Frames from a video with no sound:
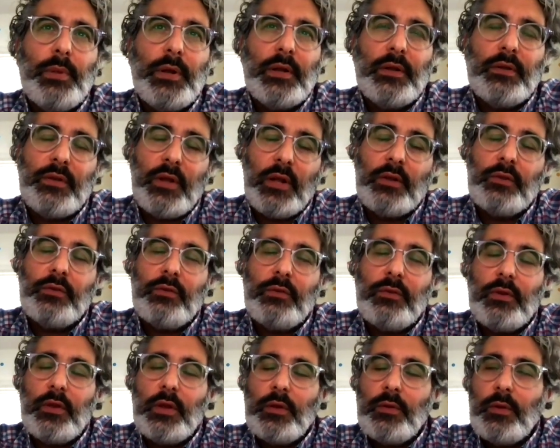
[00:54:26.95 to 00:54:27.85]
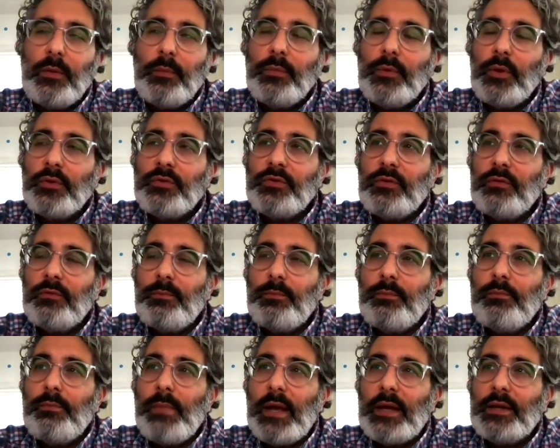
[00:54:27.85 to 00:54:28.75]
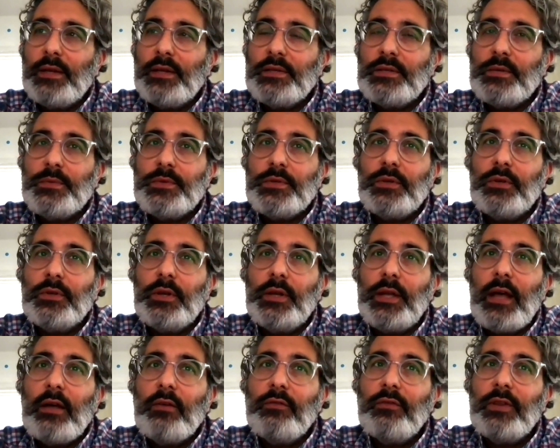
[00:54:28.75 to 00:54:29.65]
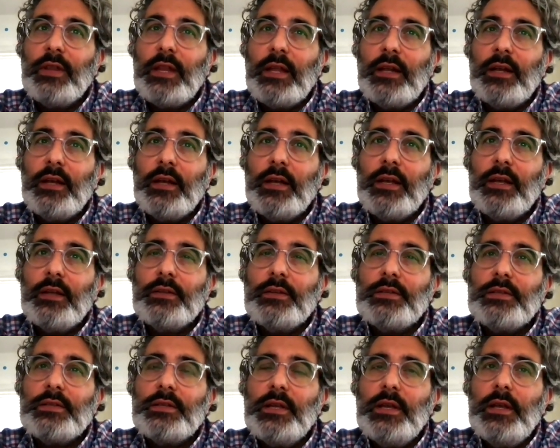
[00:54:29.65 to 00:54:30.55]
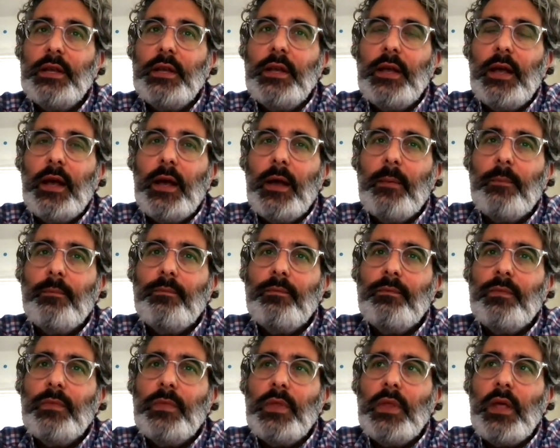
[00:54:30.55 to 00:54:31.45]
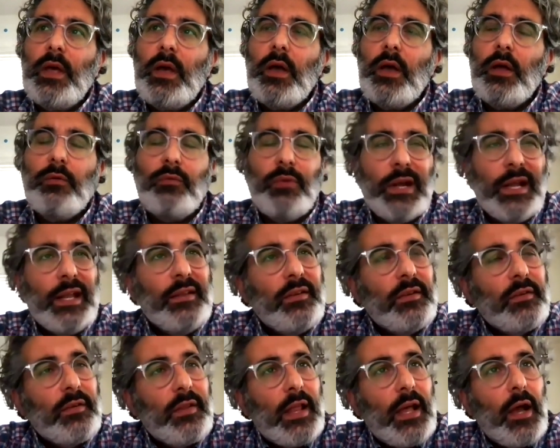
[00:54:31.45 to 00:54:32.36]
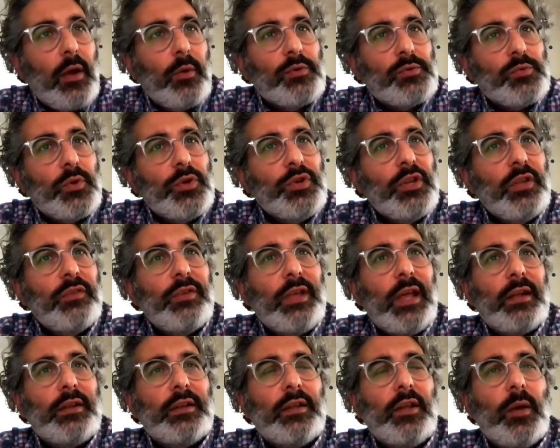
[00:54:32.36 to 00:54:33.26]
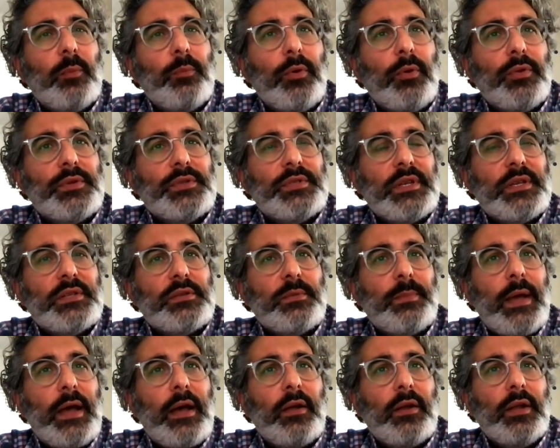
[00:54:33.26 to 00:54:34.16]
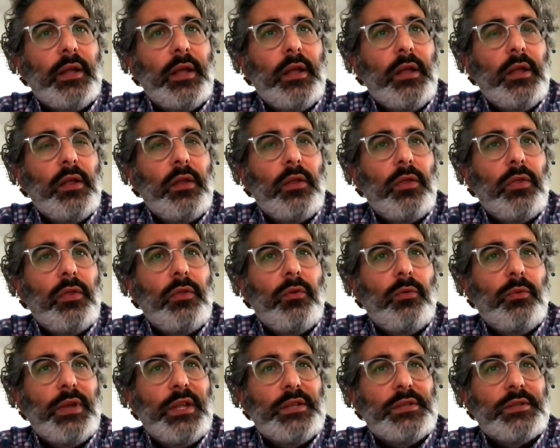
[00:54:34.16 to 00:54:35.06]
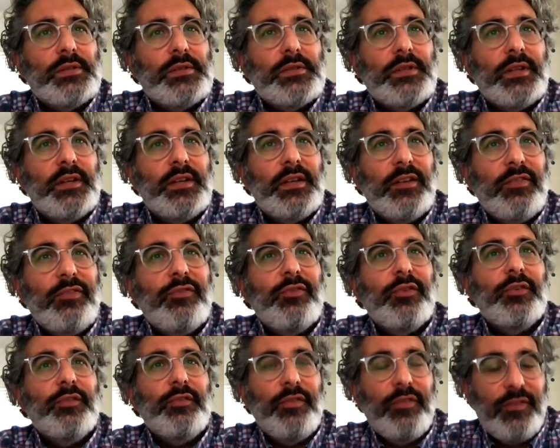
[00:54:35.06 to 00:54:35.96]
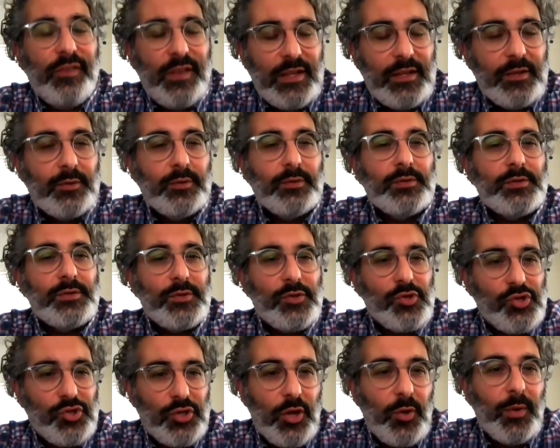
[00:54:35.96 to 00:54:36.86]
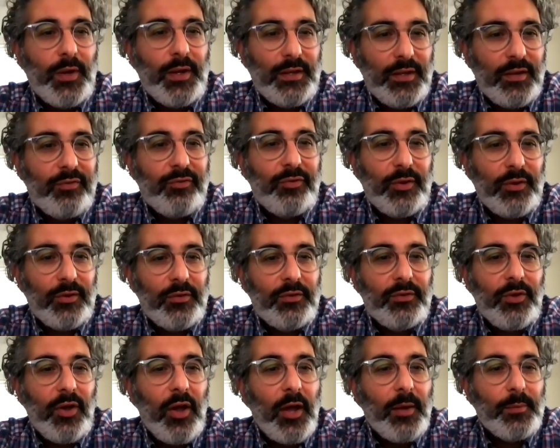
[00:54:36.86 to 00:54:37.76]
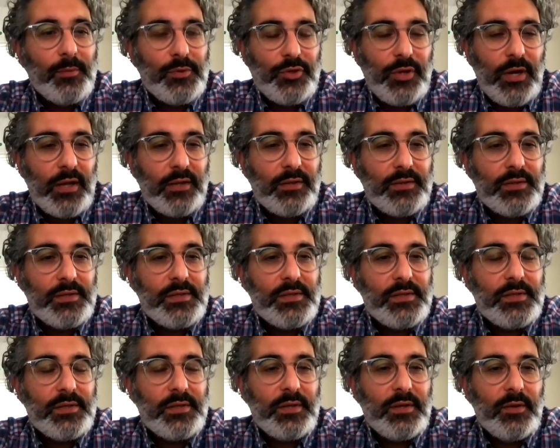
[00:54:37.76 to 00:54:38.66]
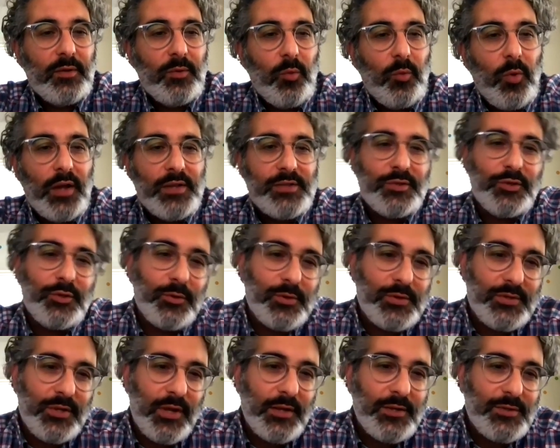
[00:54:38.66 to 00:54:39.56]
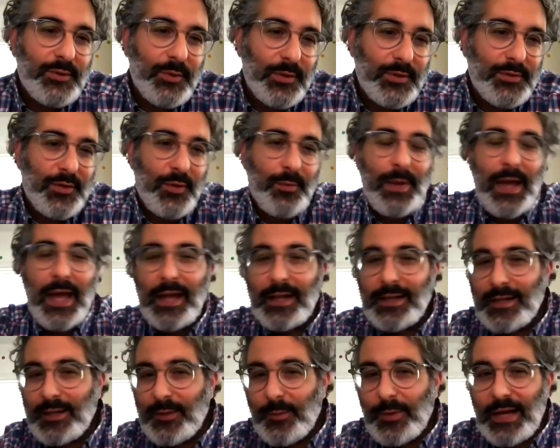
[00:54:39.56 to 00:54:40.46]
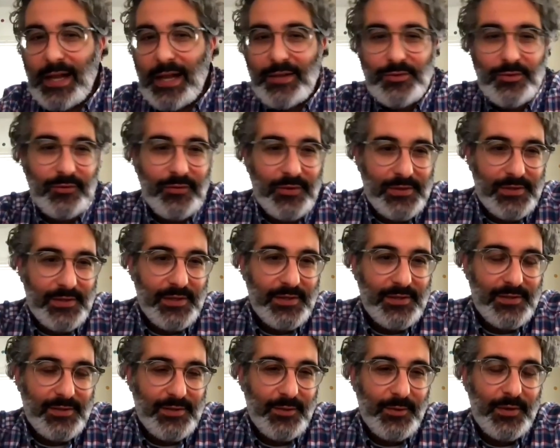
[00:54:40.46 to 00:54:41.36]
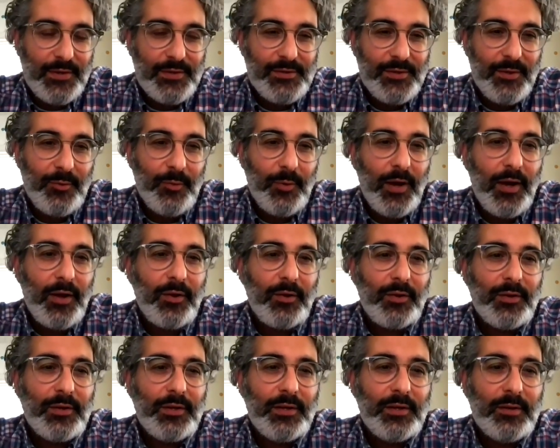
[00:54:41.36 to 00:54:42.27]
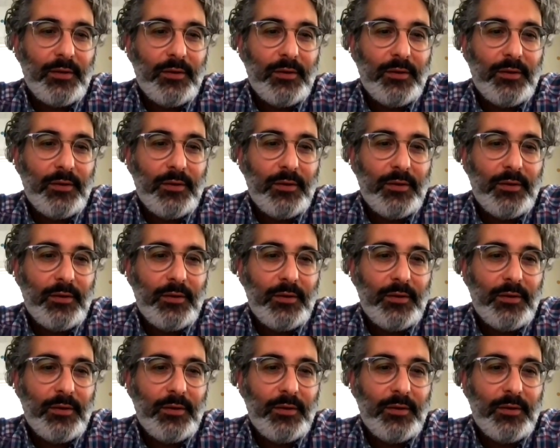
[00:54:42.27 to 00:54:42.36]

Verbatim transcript: But it's hard. There are lots of mechanisms that could account for that, I guess. Um, uh, related to that, I was wondering if you had any hypotheses about the reasons that different fields are showing different time trends. Why is neuroscience doing so badly when astrophysics is doing so well?